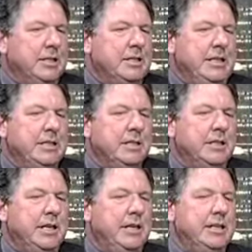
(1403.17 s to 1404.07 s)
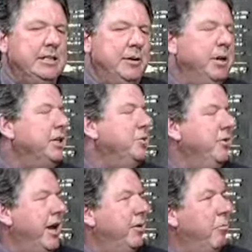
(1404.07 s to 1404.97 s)
seasonally. They say because
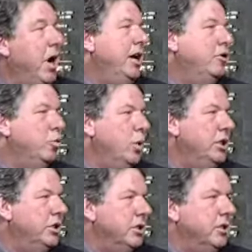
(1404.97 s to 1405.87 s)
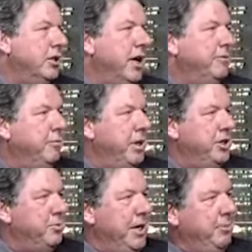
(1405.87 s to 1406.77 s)
we've had a mild winter, there haven't been
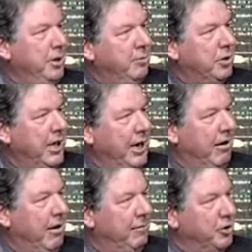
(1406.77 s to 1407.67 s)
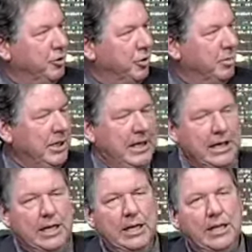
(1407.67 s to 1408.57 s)
as many people laid off as normally.
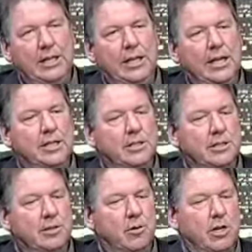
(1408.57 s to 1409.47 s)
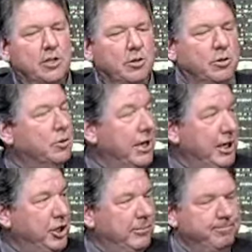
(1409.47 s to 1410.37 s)
I think that's across the whole
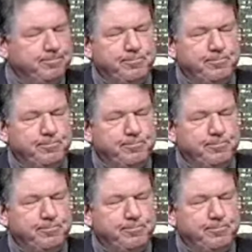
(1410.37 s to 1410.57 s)
nation.